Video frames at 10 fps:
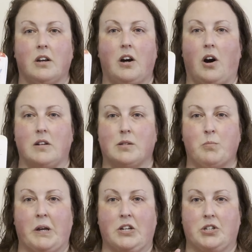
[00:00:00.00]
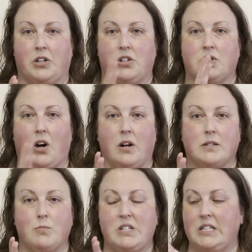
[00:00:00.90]
Awesome pictures,
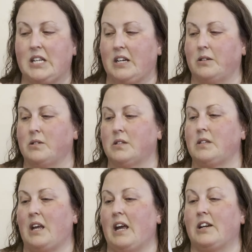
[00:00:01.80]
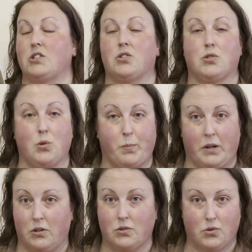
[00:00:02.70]
awesome details, and it's
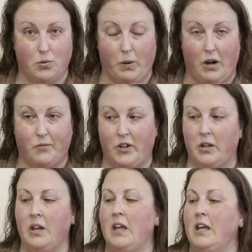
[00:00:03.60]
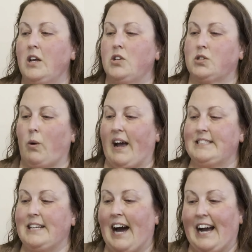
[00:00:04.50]
super, super helpful. So
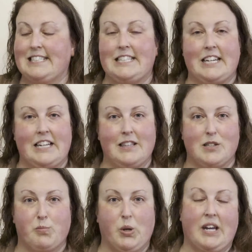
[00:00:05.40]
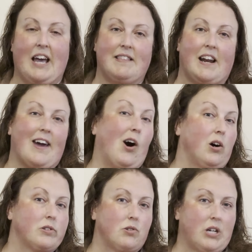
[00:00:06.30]
I ID'd it in this book, and then I
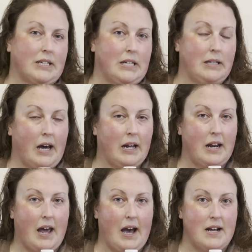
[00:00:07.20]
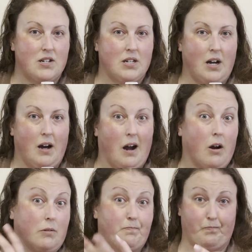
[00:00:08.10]
also checked online at
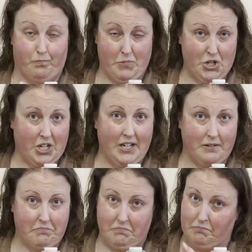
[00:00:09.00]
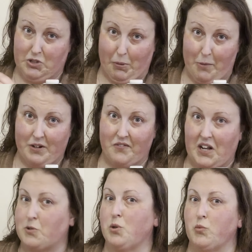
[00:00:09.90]
our Michigan Department of
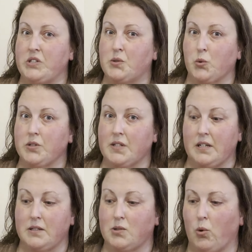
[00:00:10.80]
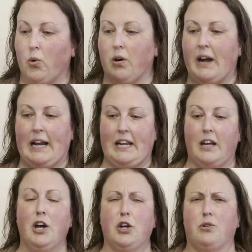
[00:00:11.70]
Natural Resources or
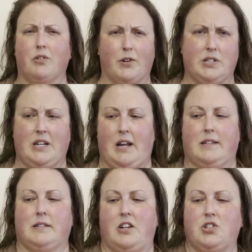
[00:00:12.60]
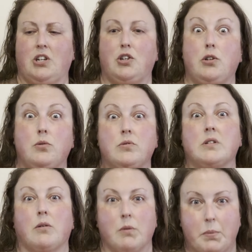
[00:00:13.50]
any university extension. Use
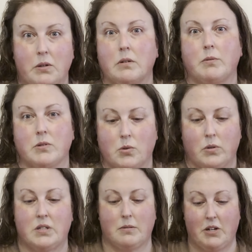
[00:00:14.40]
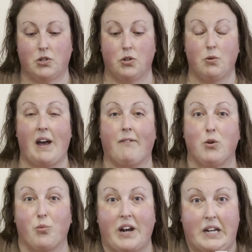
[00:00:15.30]
a reputable source to make sure you have
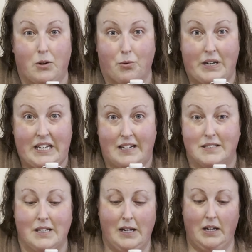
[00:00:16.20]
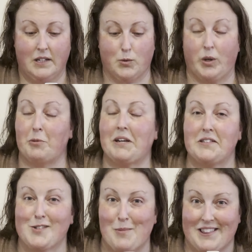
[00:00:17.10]
the right ingredient. So we're gonna be
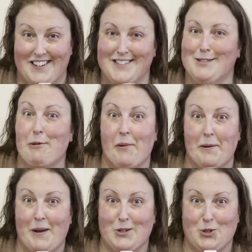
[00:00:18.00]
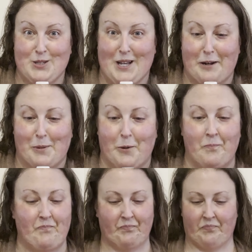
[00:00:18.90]
consuming this, so we wanna make sure it's edible.
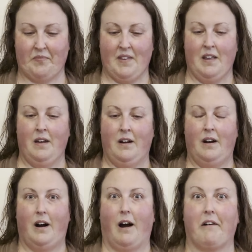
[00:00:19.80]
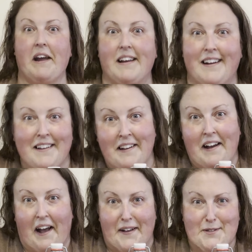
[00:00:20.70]
All right,
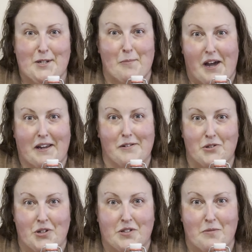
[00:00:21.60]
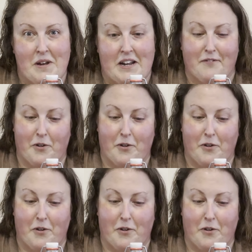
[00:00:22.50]
I'll see you back here in just a minute.